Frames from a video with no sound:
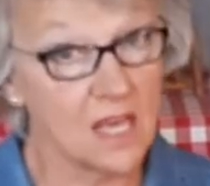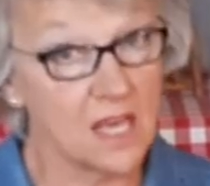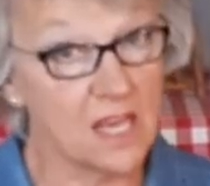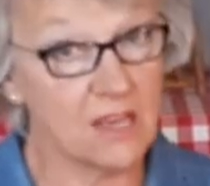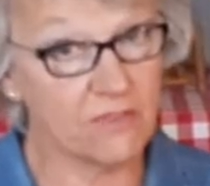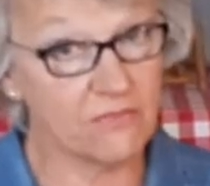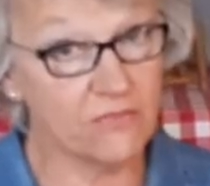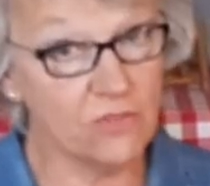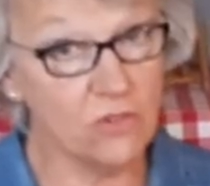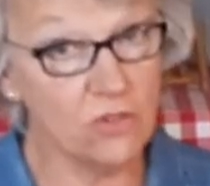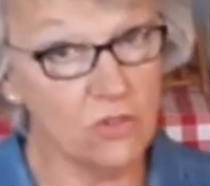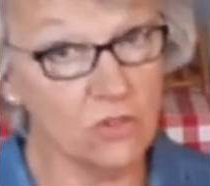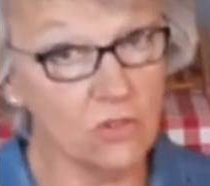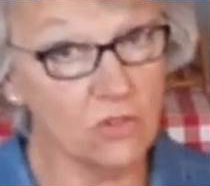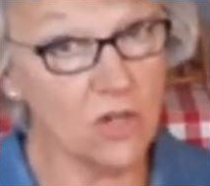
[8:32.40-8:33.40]
If
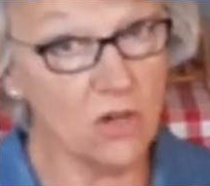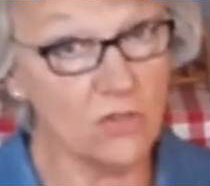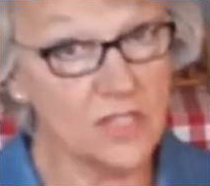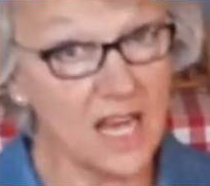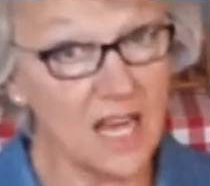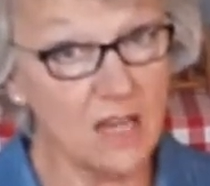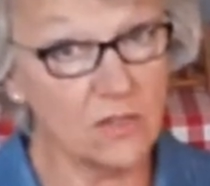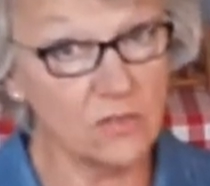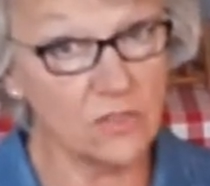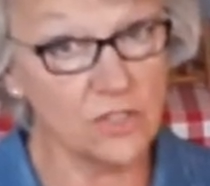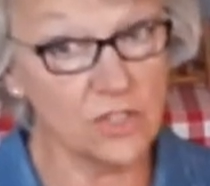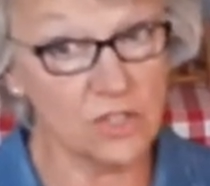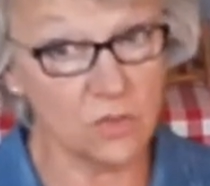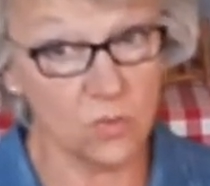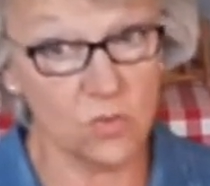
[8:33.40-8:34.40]
you go down
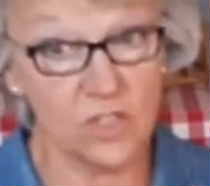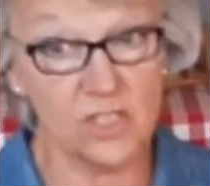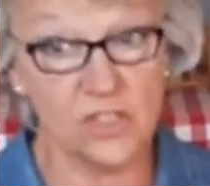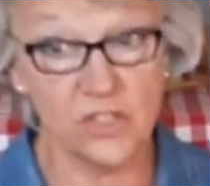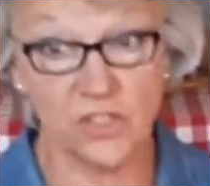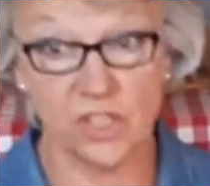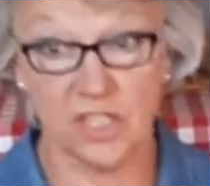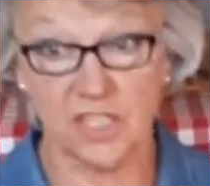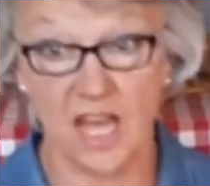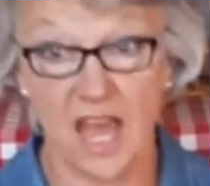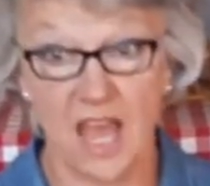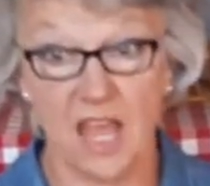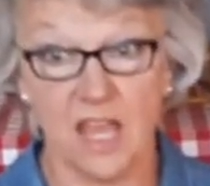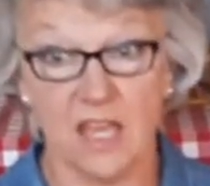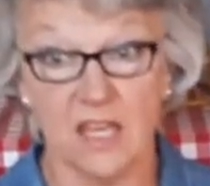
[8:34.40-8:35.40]
to the woods
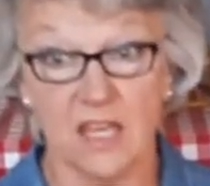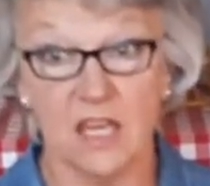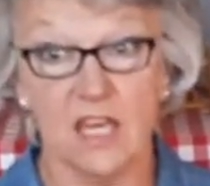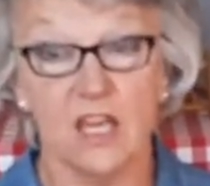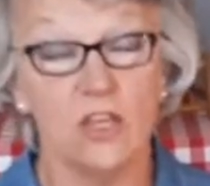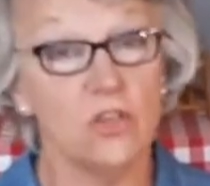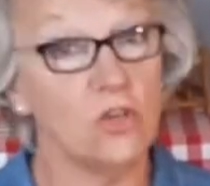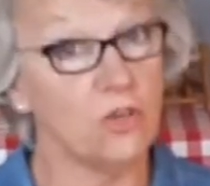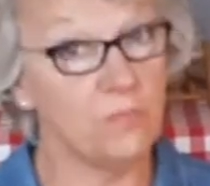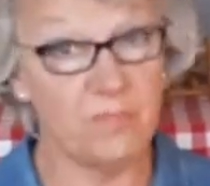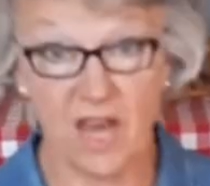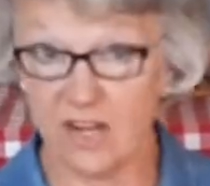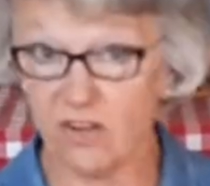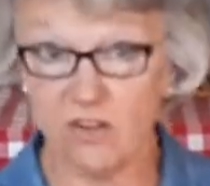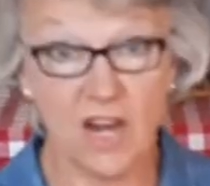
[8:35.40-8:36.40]
today, you'd
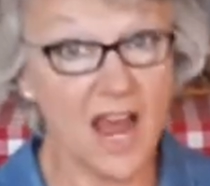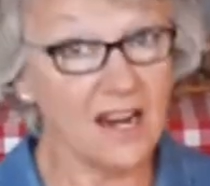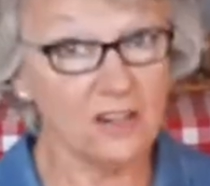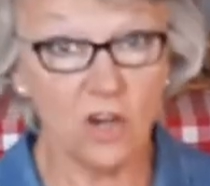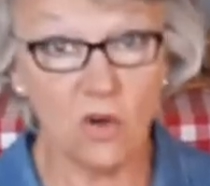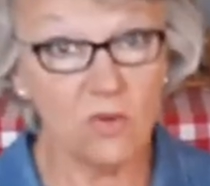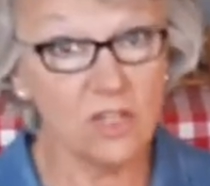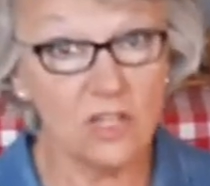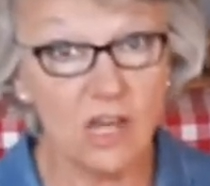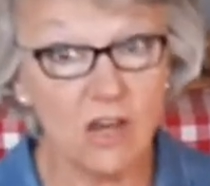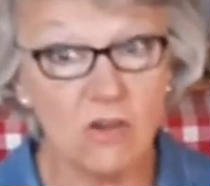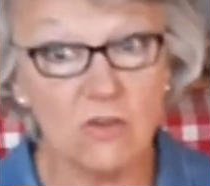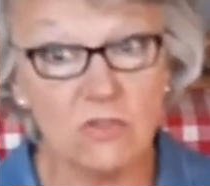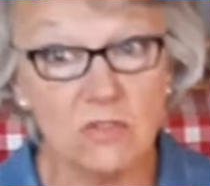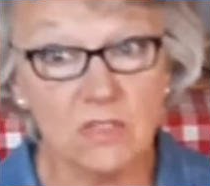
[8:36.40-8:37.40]
better not go
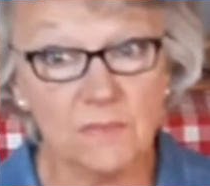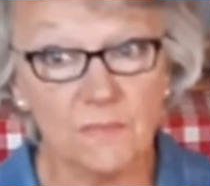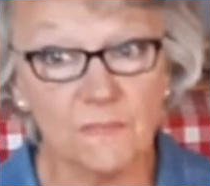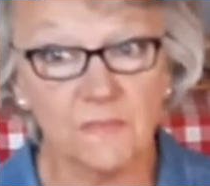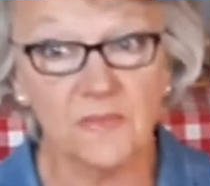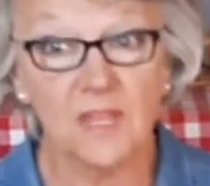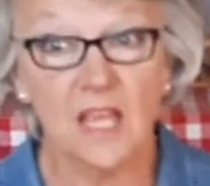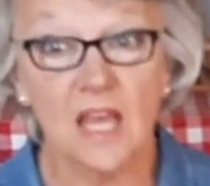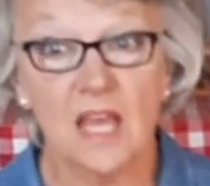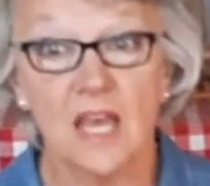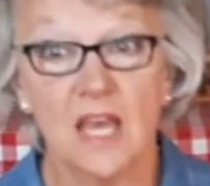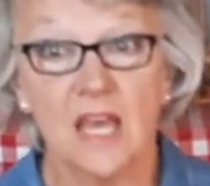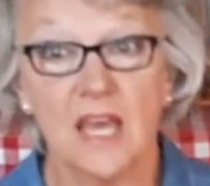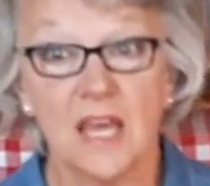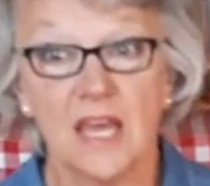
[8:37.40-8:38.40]
alone.
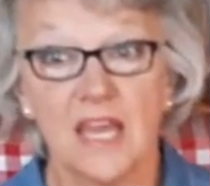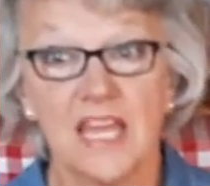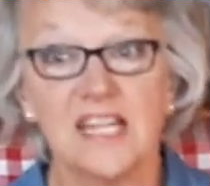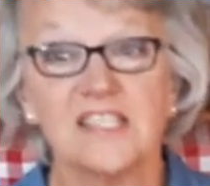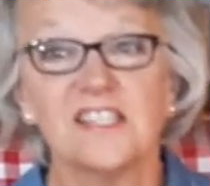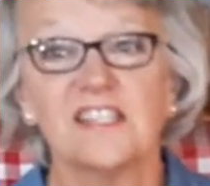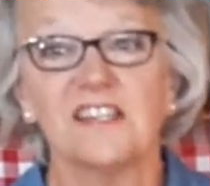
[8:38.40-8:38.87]
It's